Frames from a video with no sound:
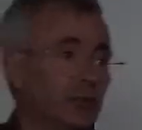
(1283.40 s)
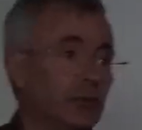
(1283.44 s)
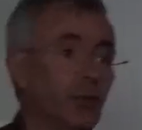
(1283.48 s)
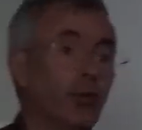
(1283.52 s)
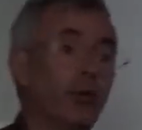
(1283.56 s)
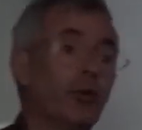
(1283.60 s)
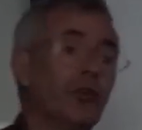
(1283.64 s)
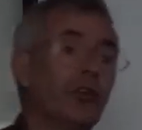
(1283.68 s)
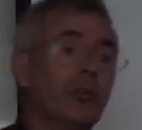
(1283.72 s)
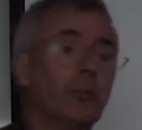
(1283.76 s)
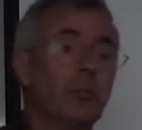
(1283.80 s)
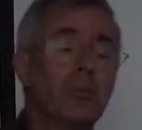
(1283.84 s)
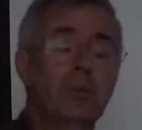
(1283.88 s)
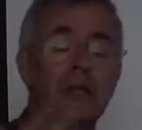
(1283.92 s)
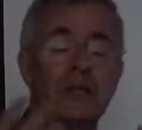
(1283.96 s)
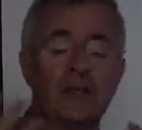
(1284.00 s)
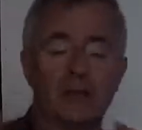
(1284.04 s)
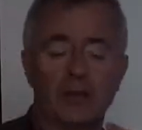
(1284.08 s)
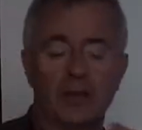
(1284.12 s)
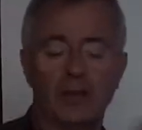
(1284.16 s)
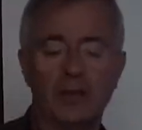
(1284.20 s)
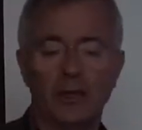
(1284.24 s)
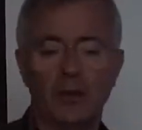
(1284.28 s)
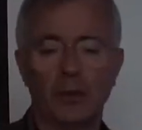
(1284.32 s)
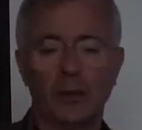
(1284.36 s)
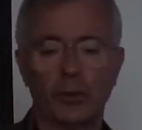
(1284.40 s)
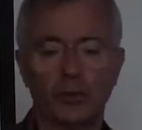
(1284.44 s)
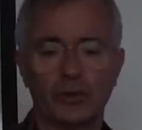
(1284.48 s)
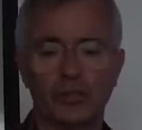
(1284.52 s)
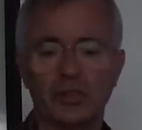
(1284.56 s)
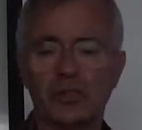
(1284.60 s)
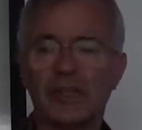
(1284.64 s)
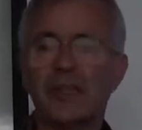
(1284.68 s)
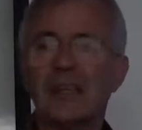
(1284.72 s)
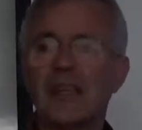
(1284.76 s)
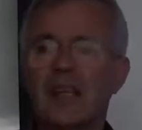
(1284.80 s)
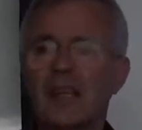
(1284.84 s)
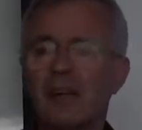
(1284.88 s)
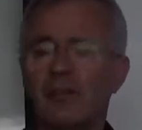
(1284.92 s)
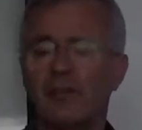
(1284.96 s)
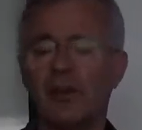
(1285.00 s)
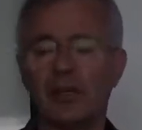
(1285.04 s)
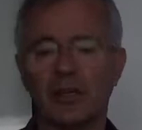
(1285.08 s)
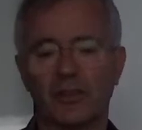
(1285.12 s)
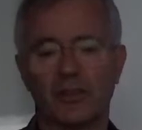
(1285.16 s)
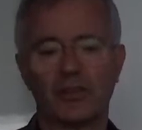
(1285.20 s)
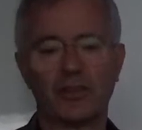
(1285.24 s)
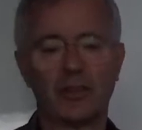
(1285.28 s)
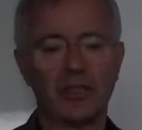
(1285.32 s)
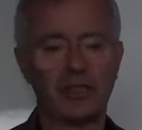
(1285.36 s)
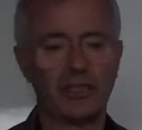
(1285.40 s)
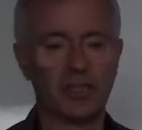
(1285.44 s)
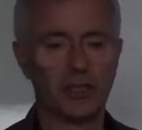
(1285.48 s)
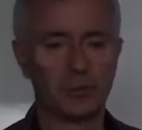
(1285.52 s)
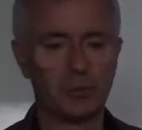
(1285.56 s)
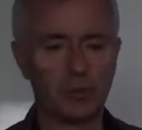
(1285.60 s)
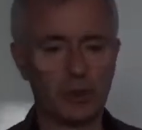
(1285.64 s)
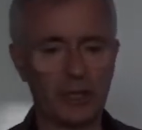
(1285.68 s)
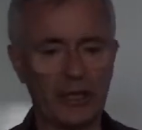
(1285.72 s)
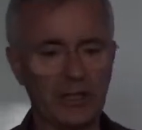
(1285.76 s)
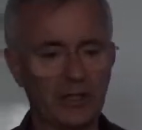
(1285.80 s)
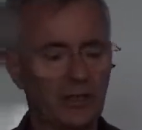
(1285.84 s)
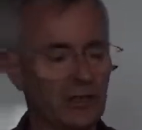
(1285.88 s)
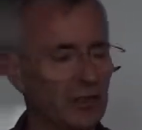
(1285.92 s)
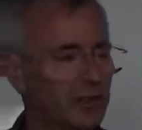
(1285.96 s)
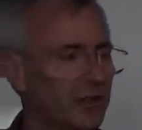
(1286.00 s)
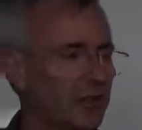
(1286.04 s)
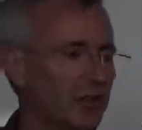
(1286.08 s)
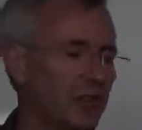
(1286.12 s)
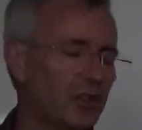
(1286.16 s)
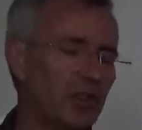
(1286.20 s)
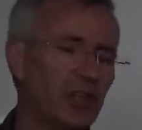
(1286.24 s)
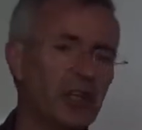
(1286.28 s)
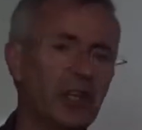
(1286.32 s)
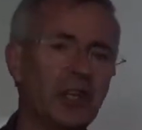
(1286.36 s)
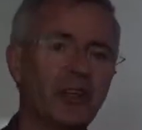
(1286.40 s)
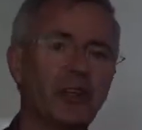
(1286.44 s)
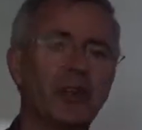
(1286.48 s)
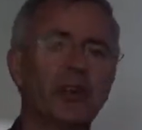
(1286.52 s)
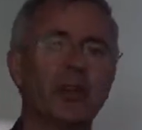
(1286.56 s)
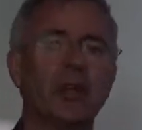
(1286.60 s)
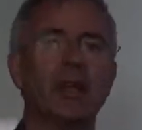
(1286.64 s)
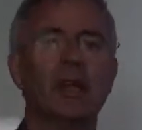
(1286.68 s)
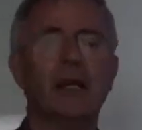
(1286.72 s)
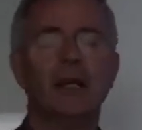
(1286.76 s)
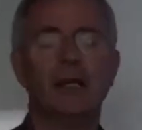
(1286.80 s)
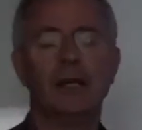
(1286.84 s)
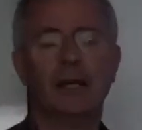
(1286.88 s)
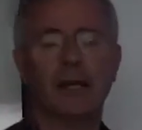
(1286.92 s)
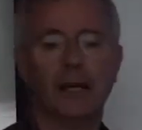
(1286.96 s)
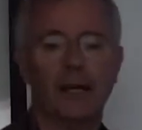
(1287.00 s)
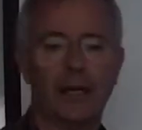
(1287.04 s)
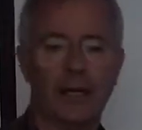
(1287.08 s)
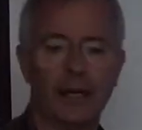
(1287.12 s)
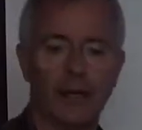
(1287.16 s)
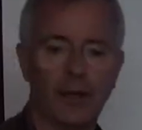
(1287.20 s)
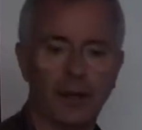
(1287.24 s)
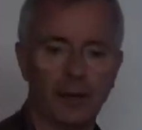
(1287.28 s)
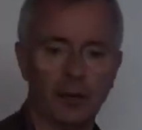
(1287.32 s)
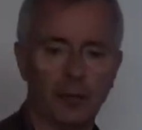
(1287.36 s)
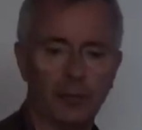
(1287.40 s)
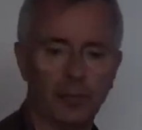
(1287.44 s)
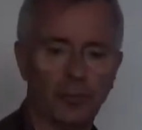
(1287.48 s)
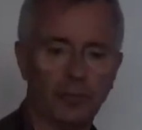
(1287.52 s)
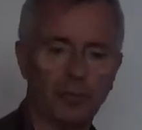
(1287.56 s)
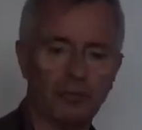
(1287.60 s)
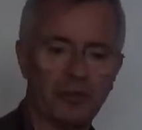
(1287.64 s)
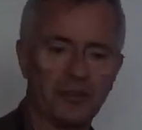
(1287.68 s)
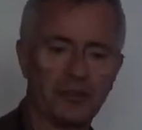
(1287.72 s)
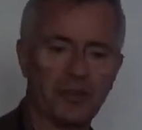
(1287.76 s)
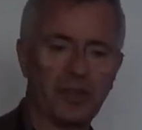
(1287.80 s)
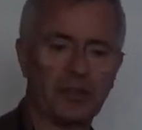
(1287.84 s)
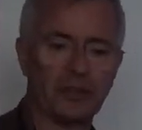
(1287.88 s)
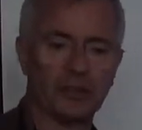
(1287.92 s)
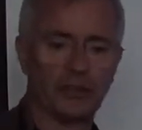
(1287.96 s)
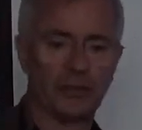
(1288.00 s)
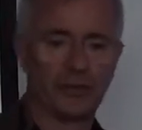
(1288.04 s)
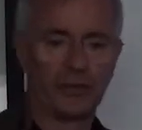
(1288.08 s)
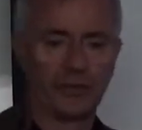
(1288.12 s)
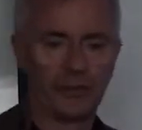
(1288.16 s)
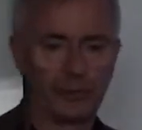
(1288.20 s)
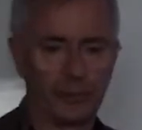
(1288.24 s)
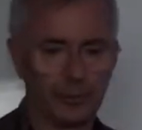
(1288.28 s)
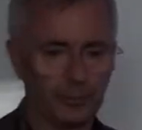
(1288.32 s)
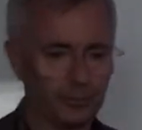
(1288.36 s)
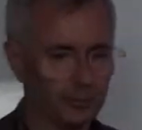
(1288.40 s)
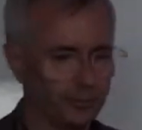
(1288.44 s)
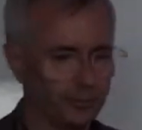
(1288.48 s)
for, is to meet or to deliver certain objectives, certain results.